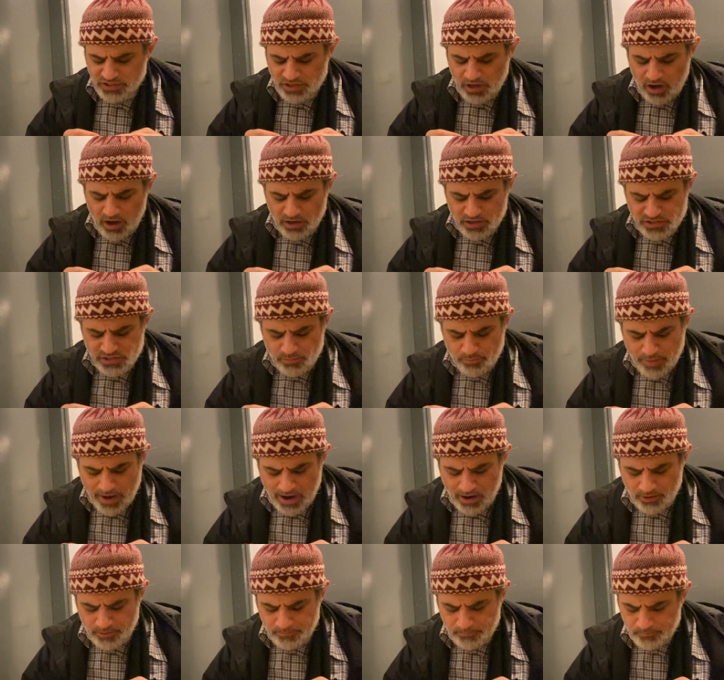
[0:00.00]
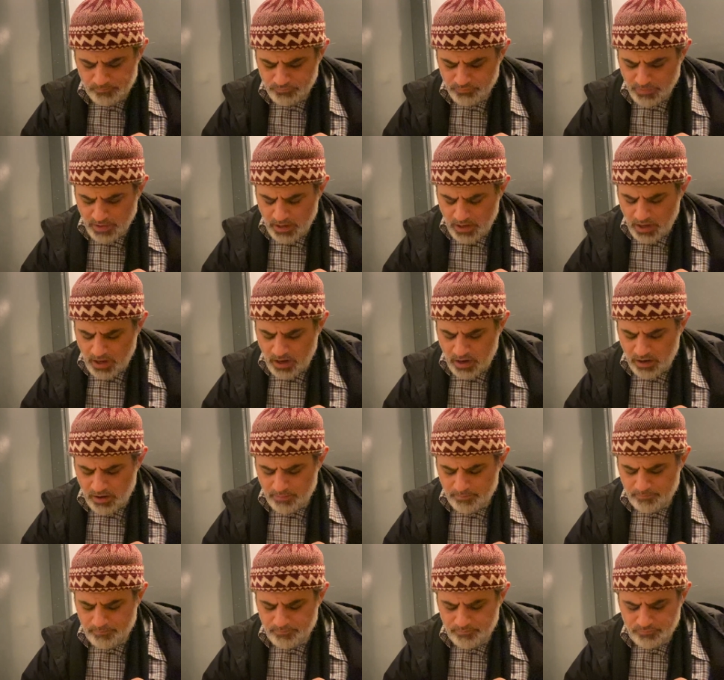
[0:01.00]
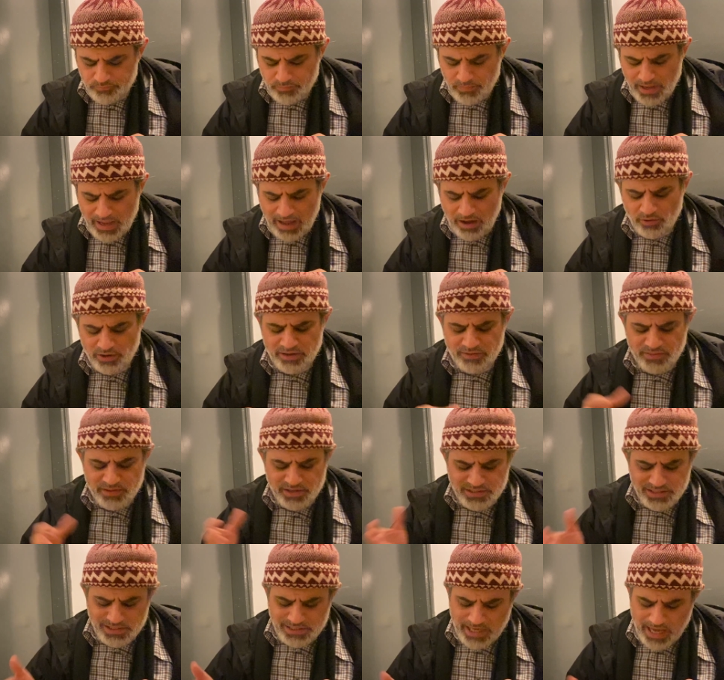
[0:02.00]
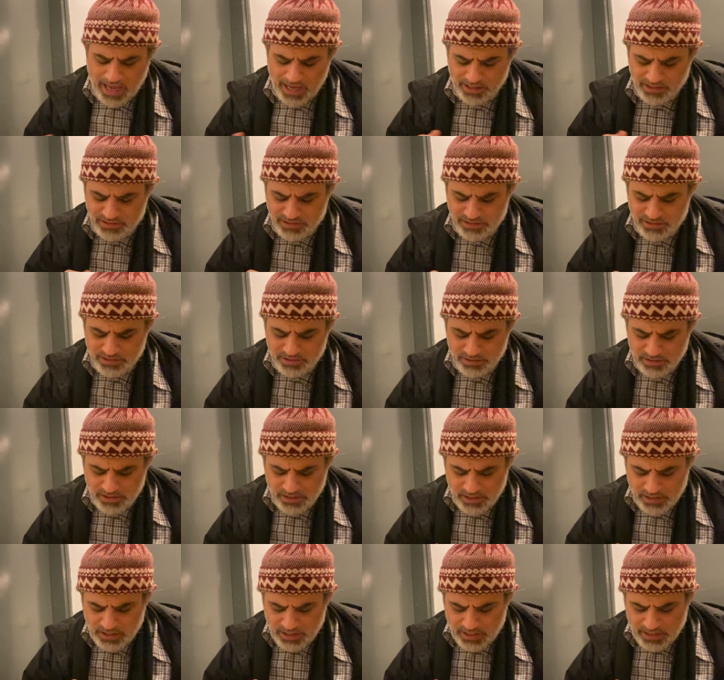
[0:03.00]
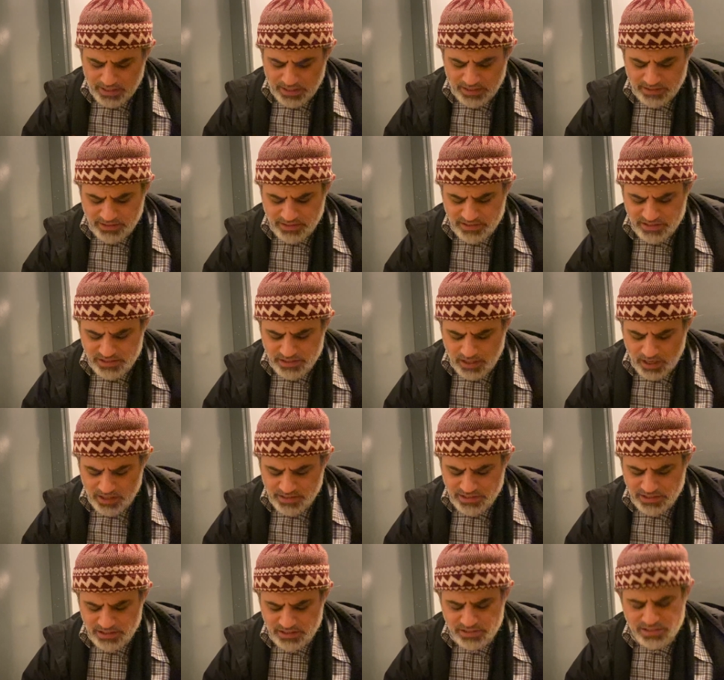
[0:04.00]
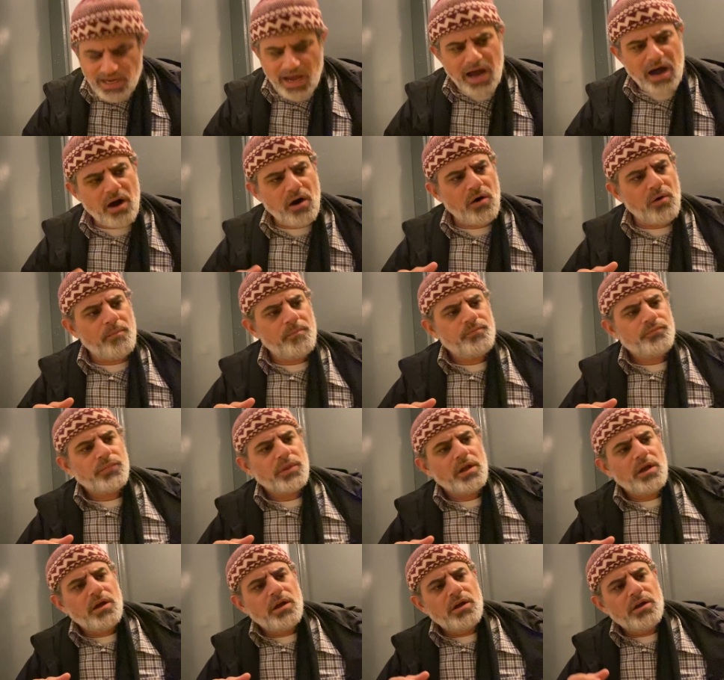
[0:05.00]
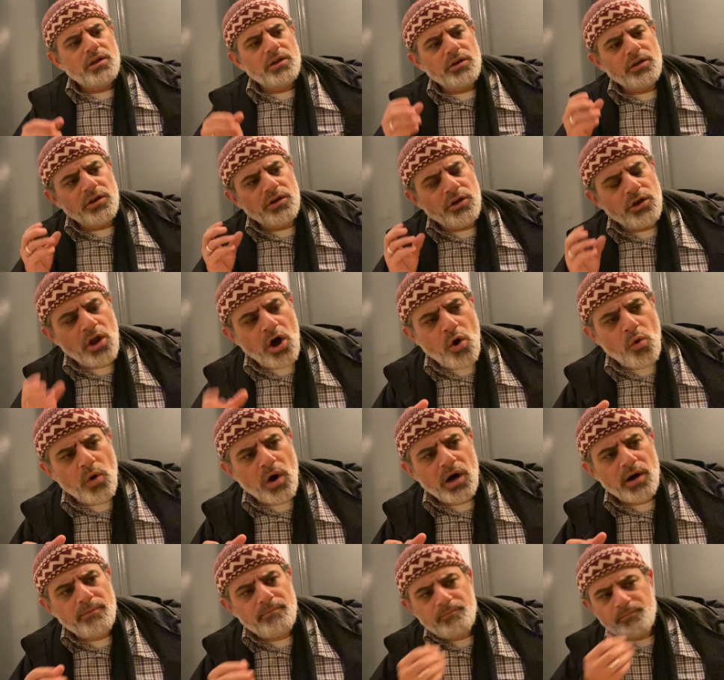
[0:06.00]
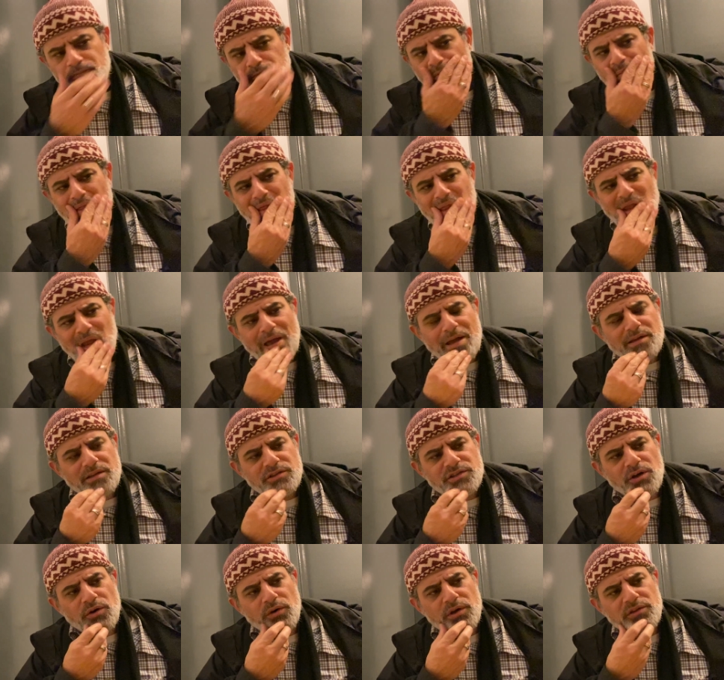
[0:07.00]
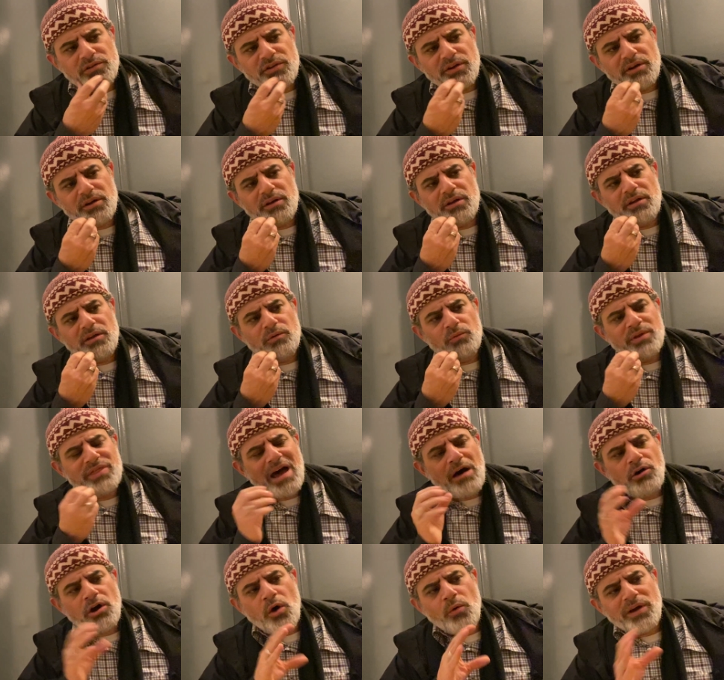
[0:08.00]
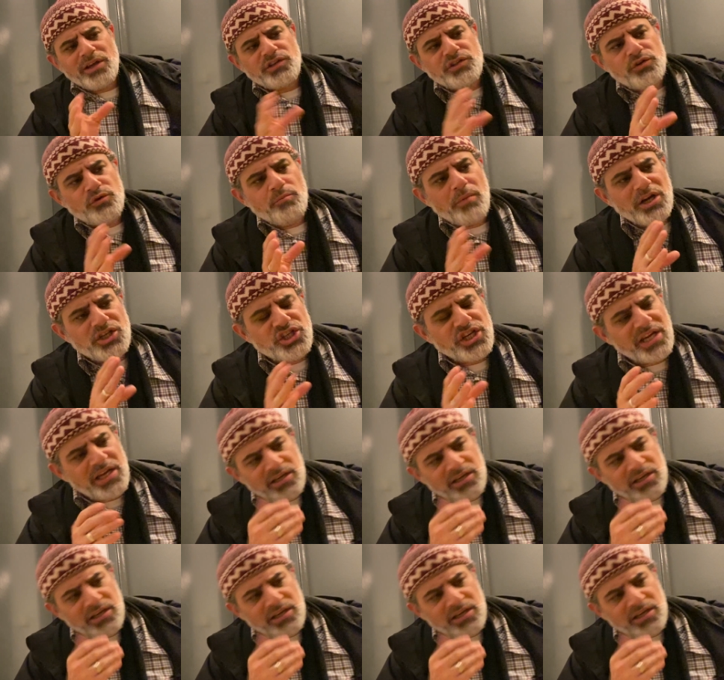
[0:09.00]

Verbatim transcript: talks about um, how in this text it discusses how Noah, so it's like without going too much